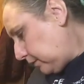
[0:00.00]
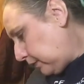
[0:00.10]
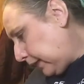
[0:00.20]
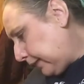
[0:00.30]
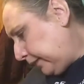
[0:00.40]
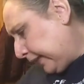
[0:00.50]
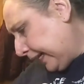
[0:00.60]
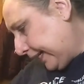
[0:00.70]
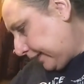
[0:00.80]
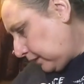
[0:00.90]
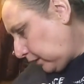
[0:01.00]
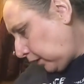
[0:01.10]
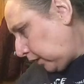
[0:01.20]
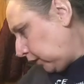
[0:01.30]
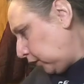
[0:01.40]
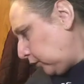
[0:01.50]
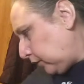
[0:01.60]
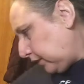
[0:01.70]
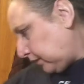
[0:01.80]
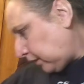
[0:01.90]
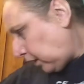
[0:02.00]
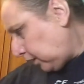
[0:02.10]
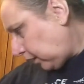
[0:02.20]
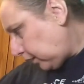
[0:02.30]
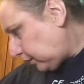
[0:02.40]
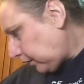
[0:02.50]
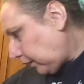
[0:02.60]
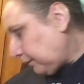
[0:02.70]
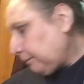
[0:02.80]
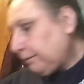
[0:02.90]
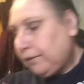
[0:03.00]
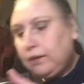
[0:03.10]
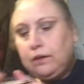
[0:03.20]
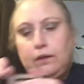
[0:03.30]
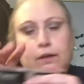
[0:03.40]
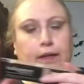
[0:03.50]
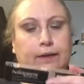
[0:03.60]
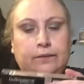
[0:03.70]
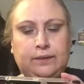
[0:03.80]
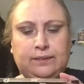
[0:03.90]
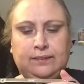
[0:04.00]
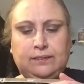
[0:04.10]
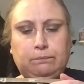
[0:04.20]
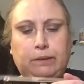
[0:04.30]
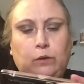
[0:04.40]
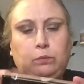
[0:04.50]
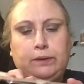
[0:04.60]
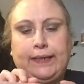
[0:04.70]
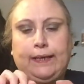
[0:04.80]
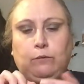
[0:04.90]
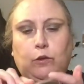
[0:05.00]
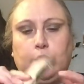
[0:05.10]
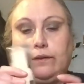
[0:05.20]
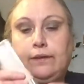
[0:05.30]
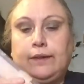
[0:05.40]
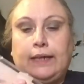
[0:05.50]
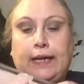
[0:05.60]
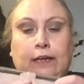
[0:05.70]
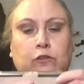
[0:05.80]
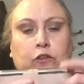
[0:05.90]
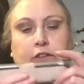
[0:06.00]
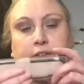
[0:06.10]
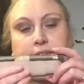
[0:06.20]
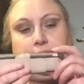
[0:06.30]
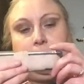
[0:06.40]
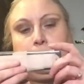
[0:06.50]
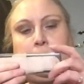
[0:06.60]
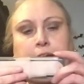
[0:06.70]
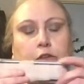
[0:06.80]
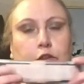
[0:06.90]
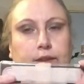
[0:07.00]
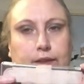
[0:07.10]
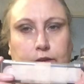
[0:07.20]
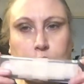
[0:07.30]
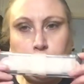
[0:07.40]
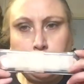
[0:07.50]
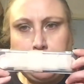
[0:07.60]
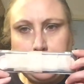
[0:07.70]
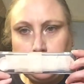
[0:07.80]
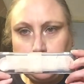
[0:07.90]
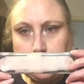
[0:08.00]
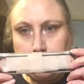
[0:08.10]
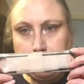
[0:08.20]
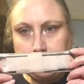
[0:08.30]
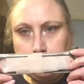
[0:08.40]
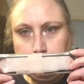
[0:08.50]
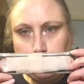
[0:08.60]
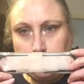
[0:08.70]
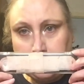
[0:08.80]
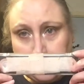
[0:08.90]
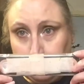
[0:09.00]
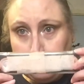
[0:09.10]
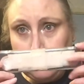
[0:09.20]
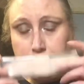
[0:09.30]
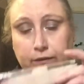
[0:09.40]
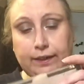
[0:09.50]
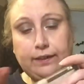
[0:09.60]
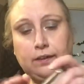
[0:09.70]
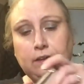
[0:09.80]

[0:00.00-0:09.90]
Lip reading: And then I use this highlighter. And this is the Belpierre one. As you can see, the packaging is trashed. I've had to put tape over it